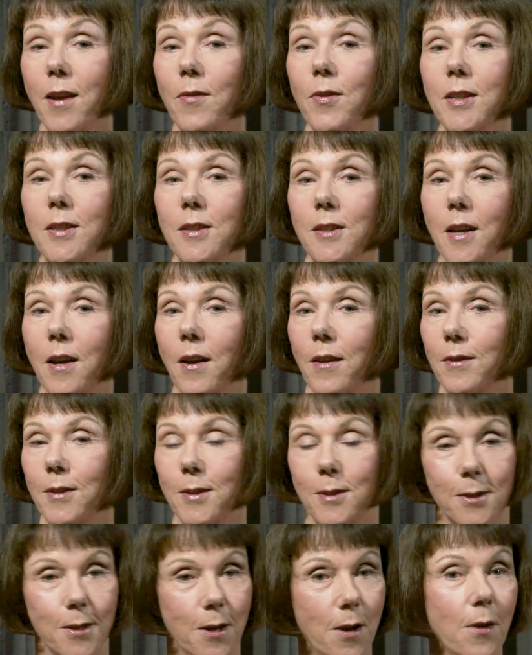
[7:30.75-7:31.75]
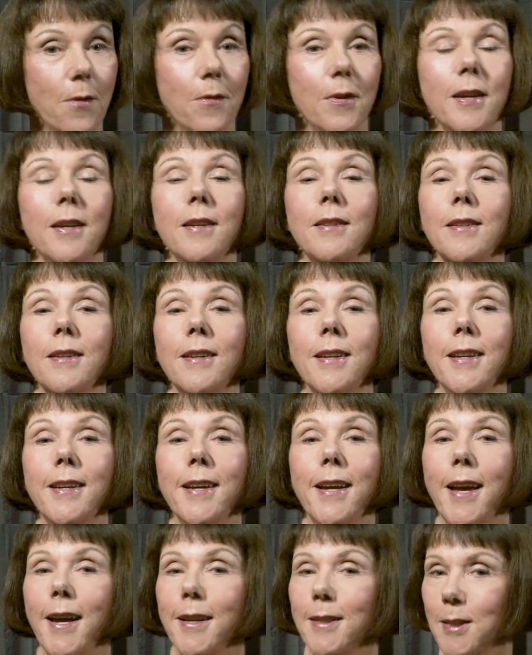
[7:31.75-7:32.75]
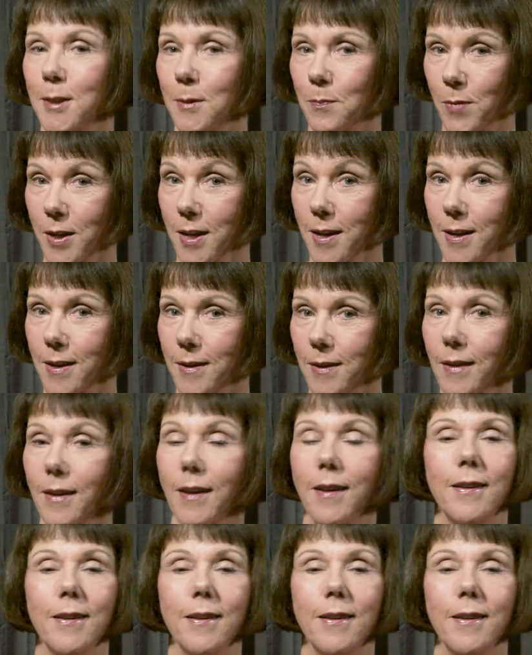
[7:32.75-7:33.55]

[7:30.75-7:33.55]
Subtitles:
this sound so easily at speed